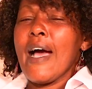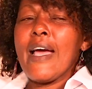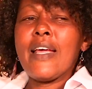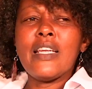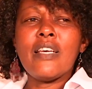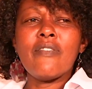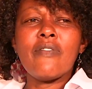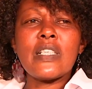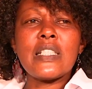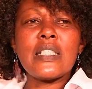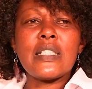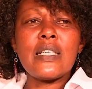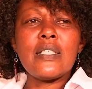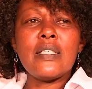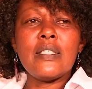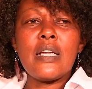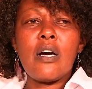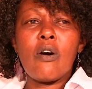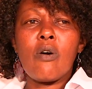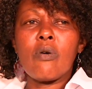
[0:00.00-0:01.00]
I never said,
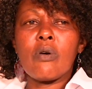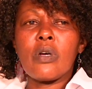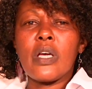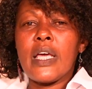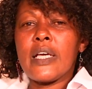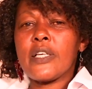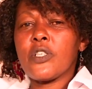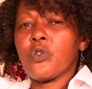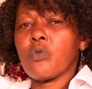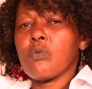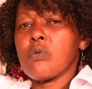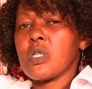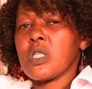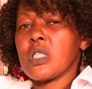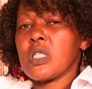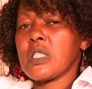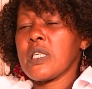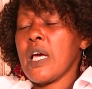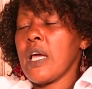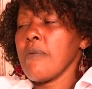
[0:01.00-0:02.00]
now guess
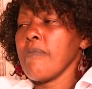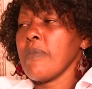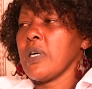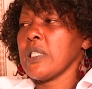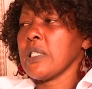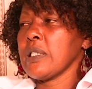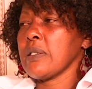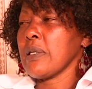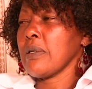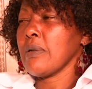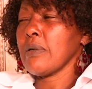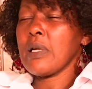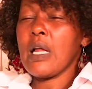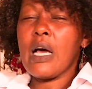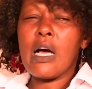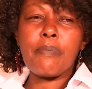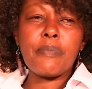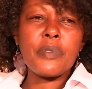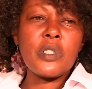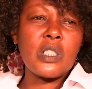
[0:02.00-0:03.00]
what, time has
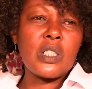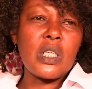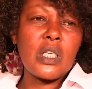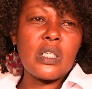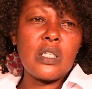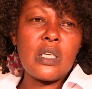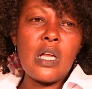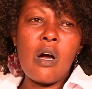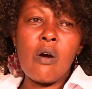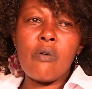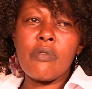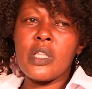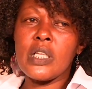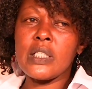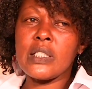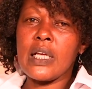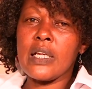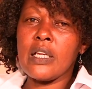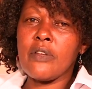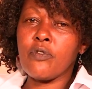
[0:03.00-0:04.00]
elapsed and now
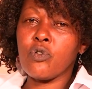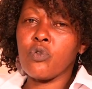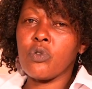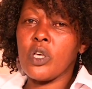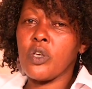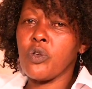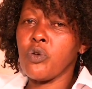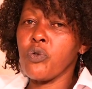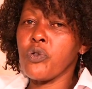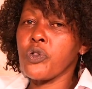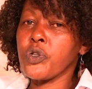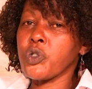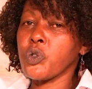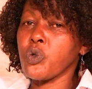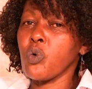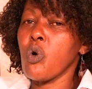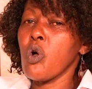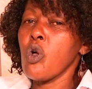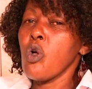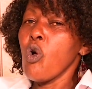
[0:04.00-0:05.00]
this I leave to the youth.
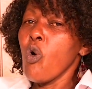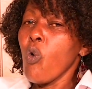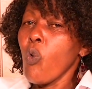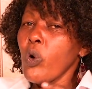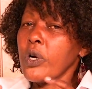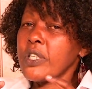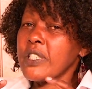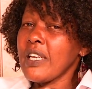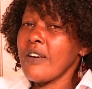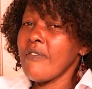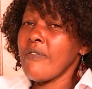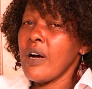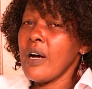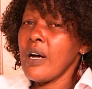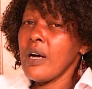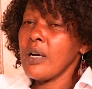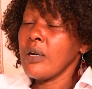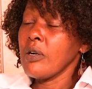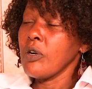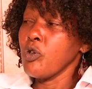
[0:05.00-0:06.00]
So
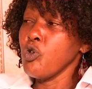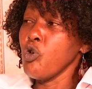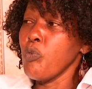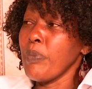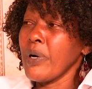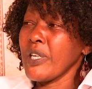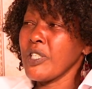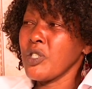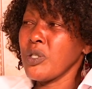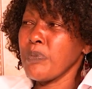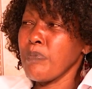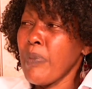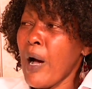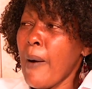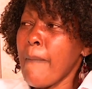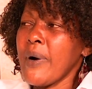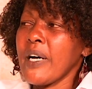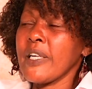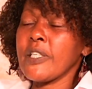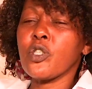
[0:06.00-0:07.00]
whatever you
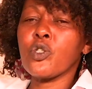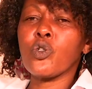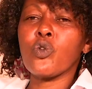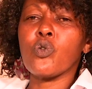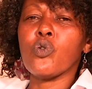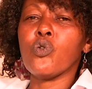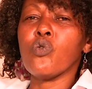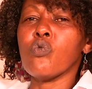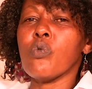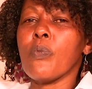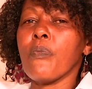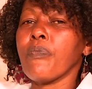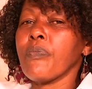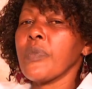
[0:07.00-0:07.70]
purpose to do,